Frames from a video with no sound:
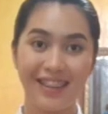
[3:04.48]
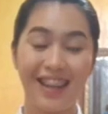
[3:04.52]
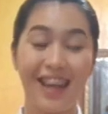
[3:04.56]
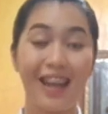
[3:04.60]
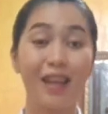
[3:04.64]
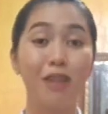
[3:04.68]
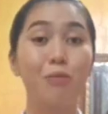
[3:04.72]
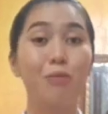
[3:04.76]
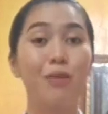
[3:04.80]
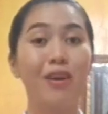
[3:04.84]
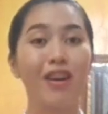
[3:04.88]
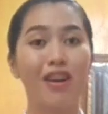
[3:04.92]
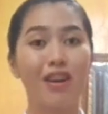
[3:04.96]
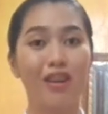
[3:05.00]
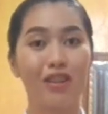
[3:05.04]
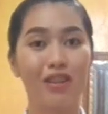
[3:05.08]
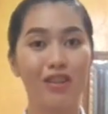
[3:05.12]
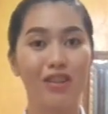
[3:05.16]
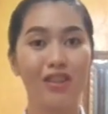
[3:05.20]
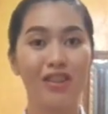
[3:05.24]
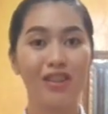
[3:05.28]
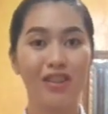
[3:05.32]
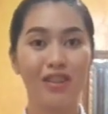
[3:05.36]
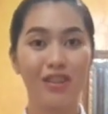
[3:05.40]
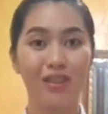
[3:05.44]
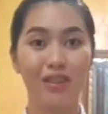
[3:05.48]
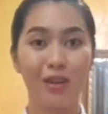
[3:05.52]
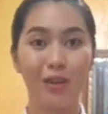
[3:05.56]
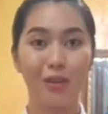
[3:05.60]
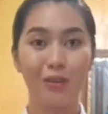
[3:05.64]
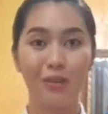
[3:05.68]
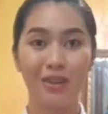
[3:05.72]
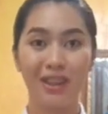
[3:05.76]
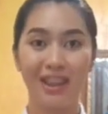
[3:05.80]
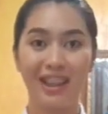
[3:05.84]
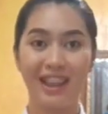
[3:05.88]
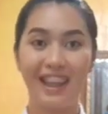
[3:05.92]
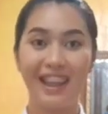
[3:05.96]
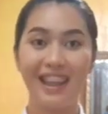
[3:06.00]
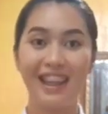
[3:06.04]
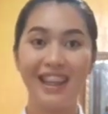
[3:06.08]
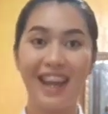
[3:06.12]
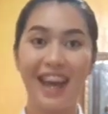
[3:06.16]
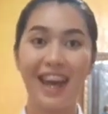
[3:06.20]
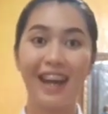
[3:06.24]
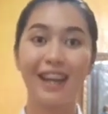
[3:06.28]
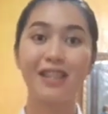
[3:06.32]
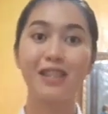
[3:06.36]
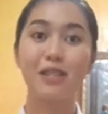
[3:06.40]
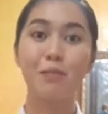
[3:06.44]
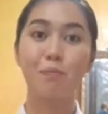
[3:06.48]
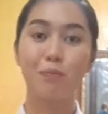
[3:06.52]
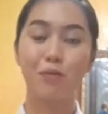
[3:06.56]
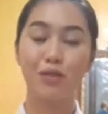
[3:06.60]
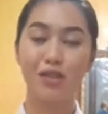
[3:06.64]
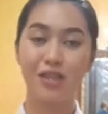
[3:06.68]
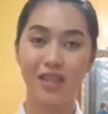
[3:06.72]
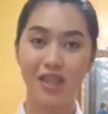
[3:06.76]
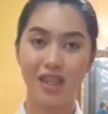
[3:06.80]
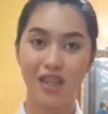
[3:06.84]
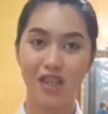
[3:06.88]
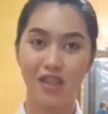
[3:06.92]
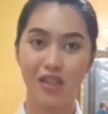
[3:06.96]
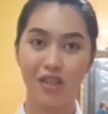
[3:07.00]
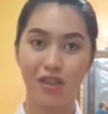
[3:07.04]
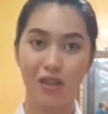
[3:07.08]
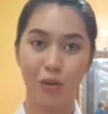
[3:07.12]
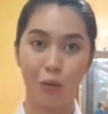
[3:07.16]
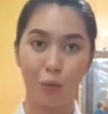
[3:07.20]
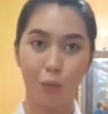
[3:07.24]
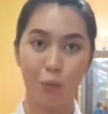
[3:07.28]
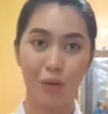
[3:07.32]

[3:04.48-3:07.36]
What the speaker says: then we are good to go to the next procedure,